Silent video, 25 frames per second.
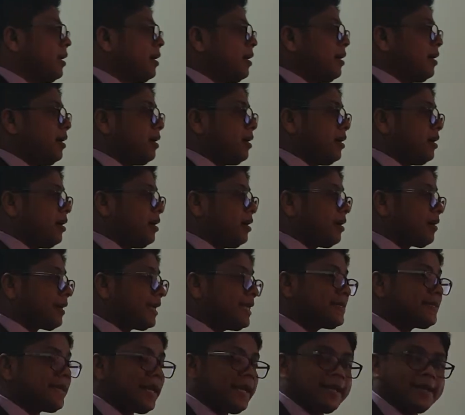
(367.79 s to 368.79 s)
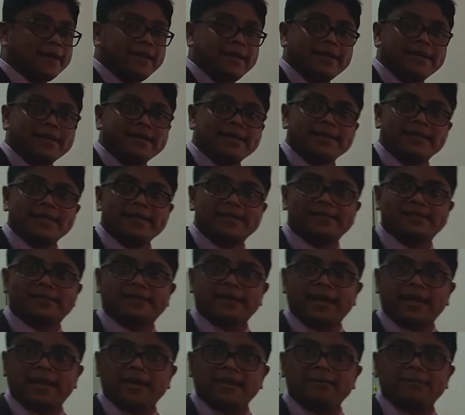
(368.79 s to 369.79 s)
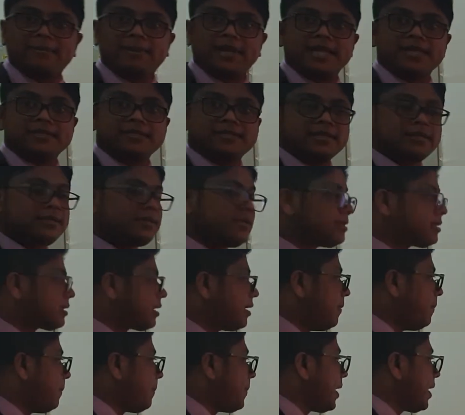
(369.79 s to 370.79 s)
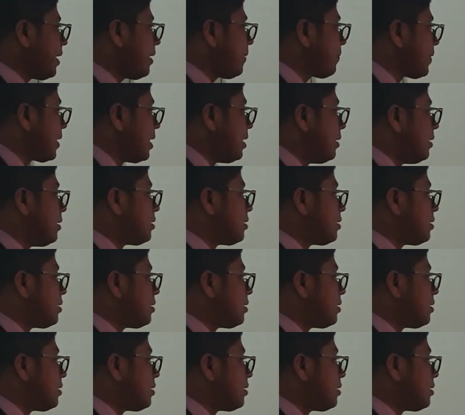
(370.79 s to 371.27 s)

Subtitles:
recycling is taking place in this company.